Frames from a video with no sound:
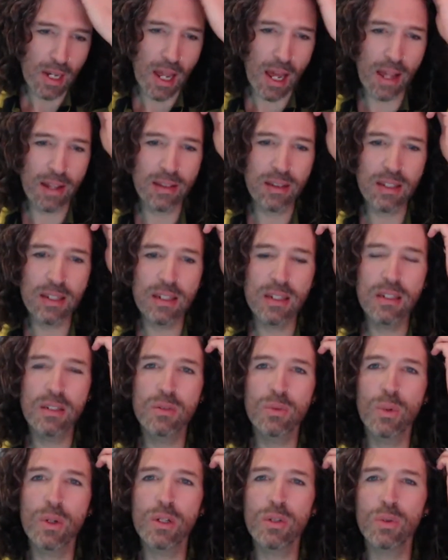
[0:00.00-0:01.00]
And these
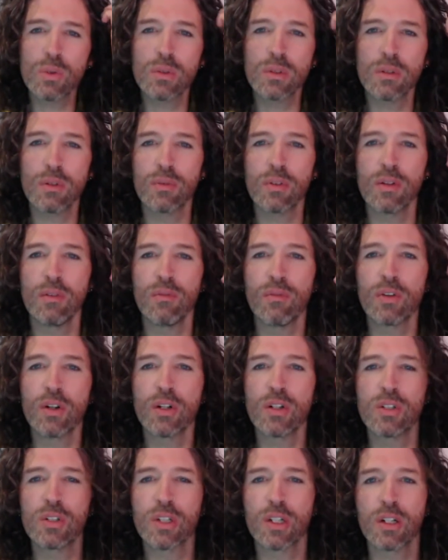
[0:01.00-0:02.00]
rituals of
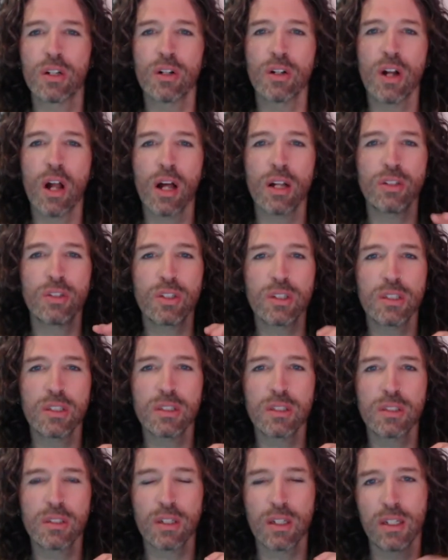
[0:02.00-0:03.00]
inversion are not
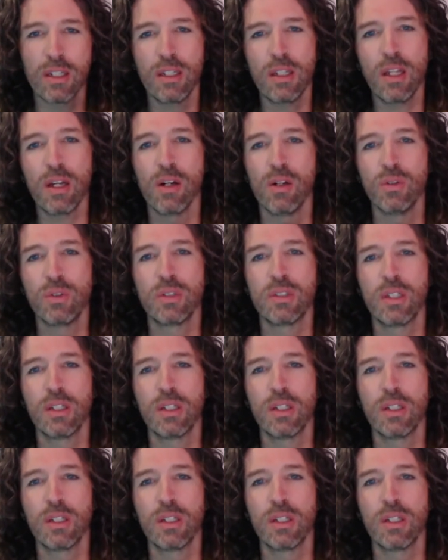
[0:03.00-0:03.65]
just in those,